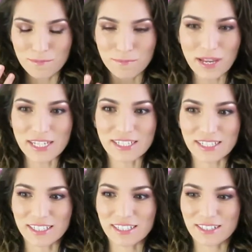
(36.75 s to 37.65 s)

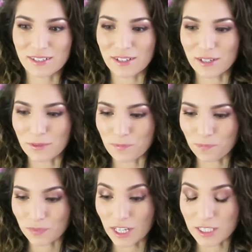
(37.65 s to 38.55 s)
basics,
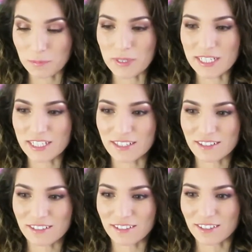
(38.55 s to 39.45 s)
um,
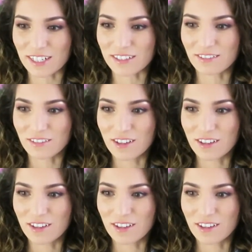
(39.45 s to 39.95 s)
experience that